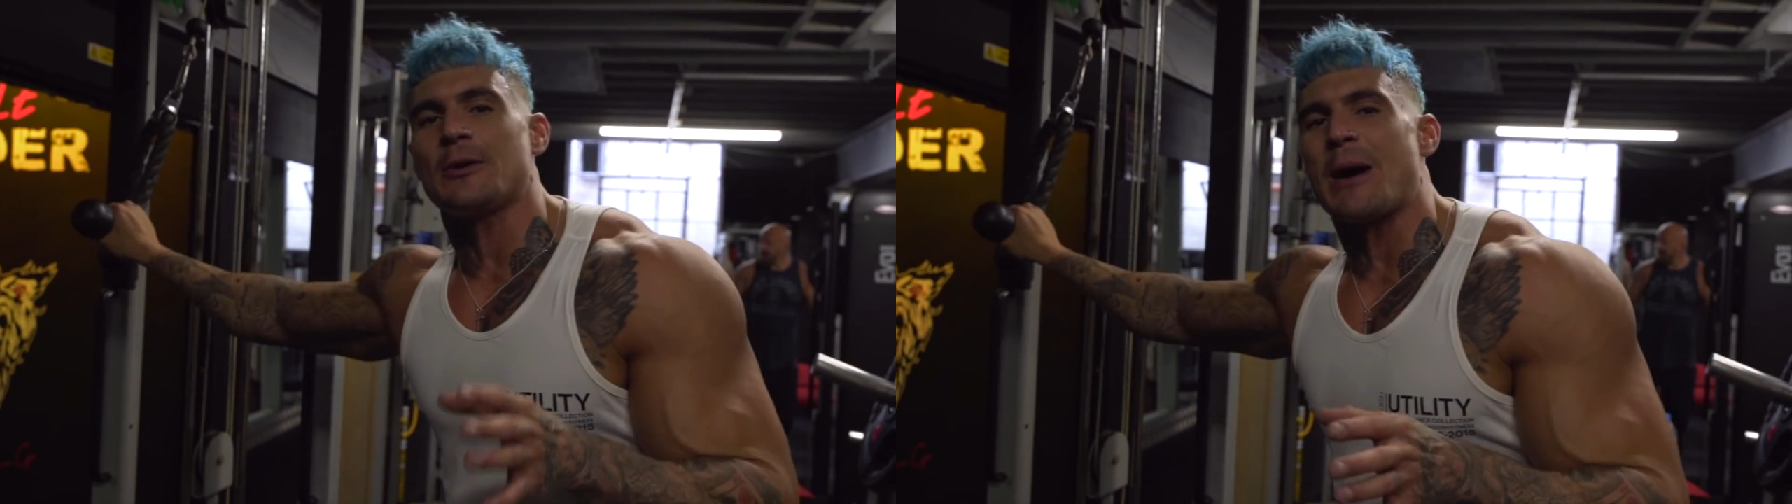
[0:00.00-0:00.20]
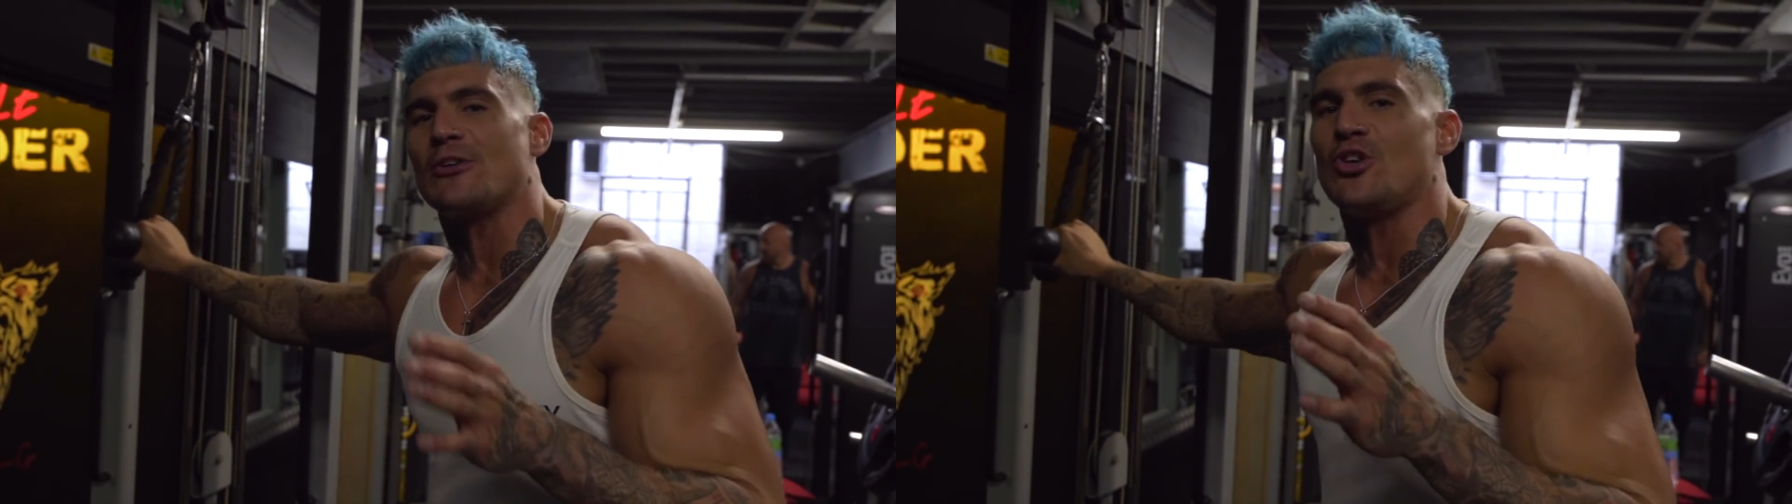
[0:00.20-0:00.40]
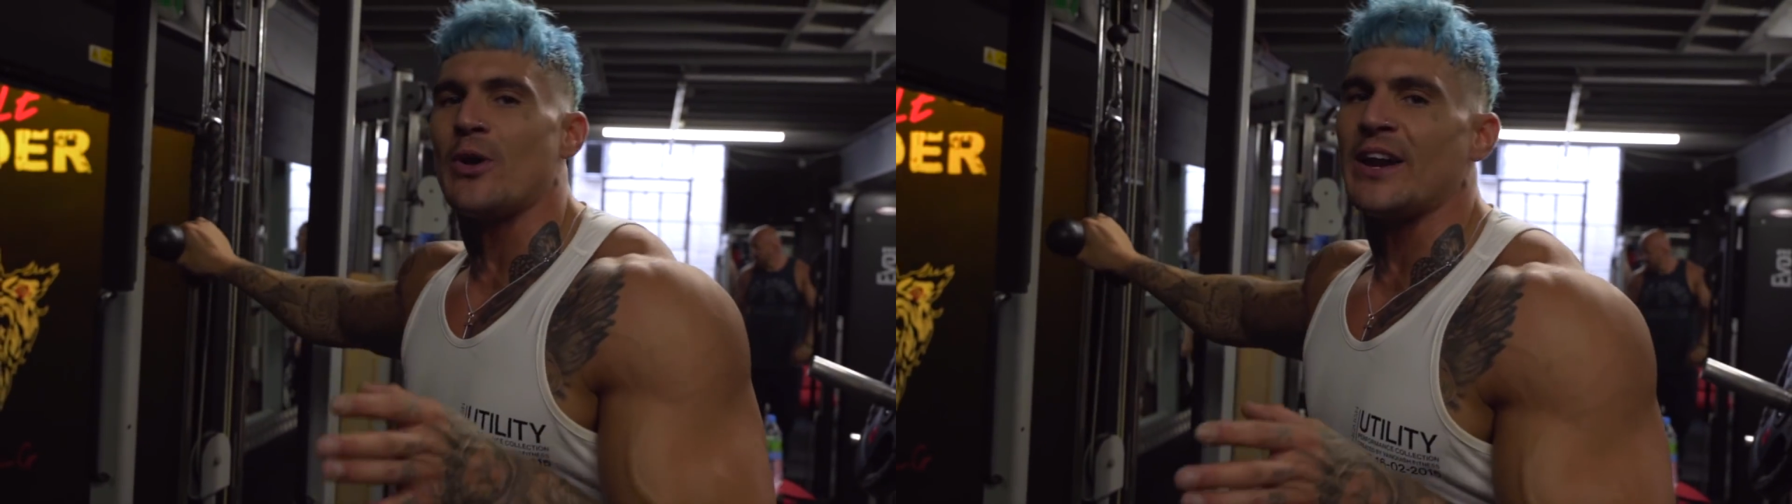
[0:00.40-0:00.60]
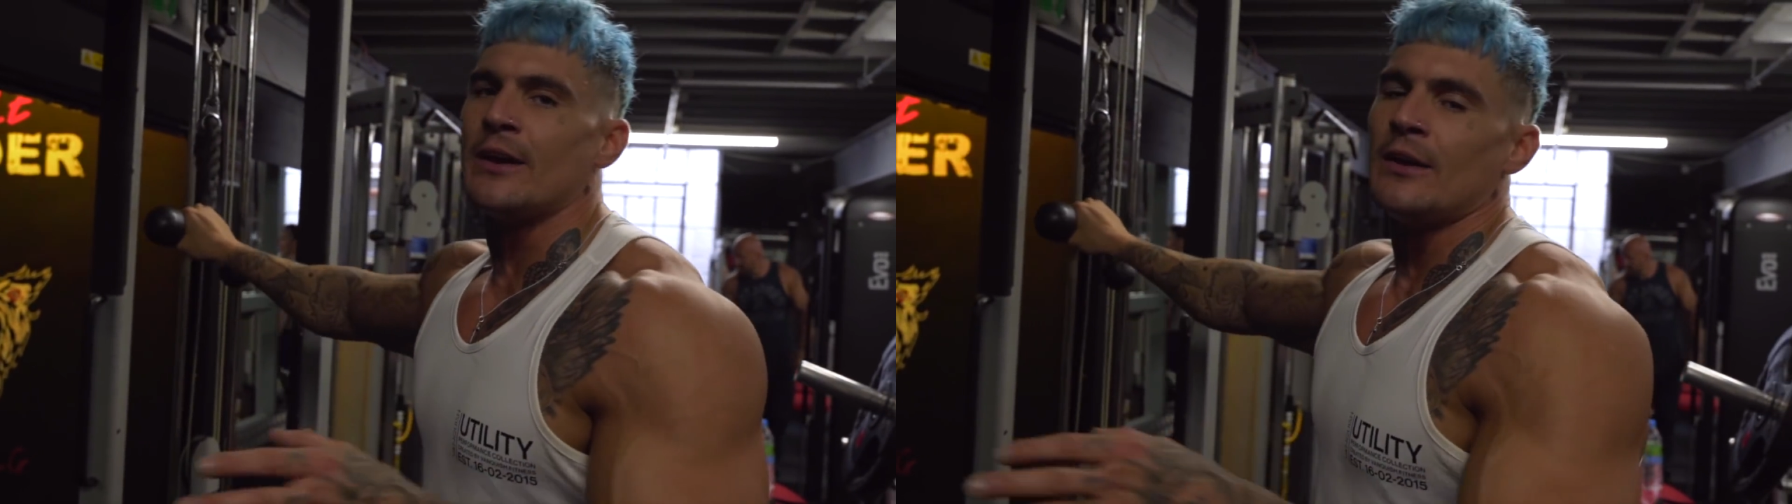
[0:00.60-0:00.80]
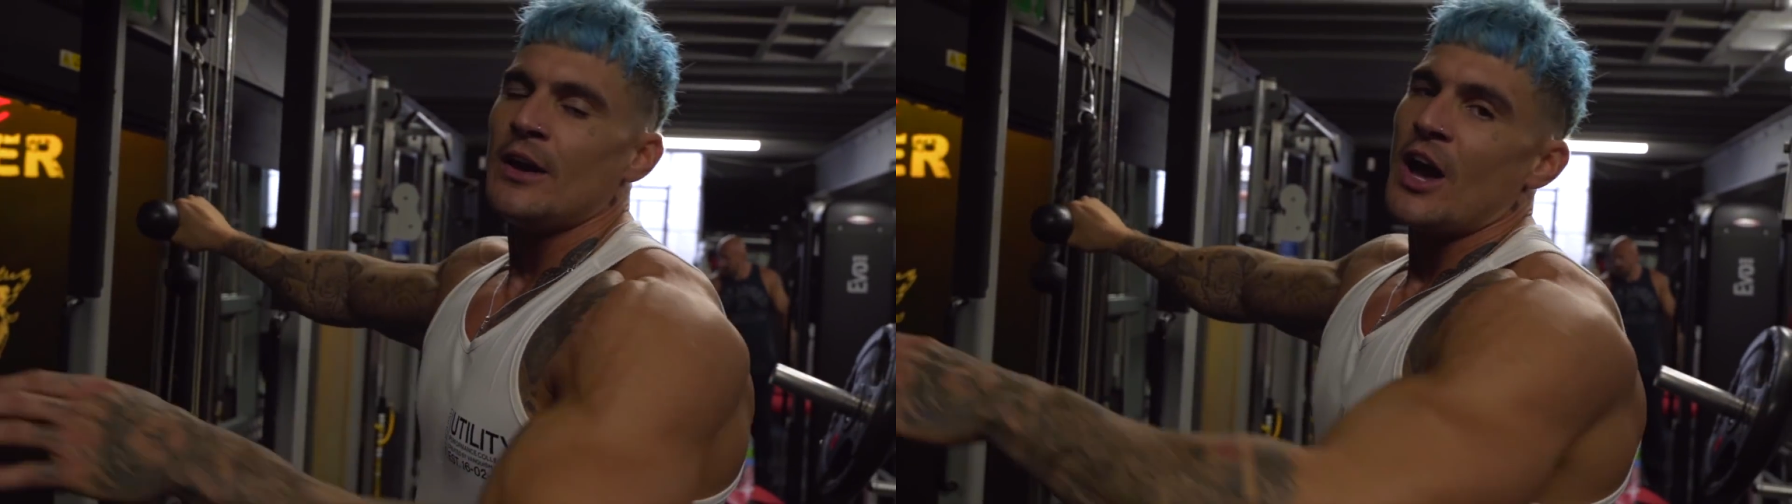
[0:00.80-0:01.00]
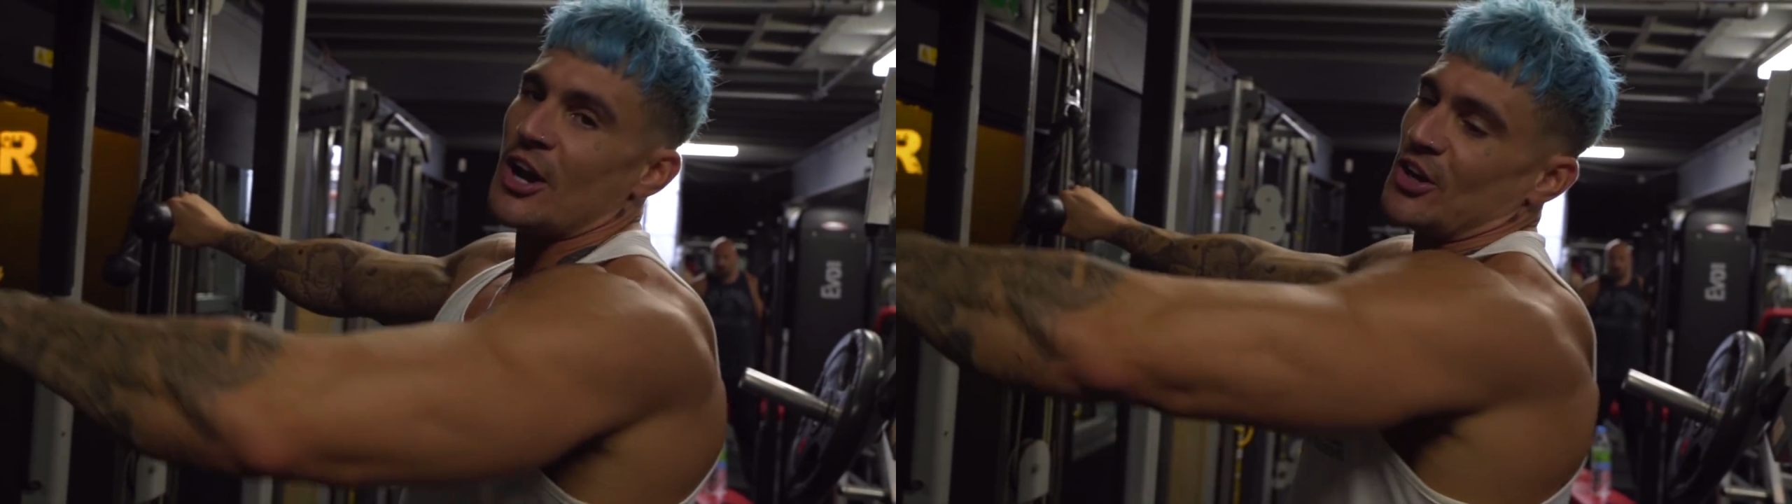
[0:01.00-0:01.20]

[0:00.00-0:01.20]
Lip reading: about doing a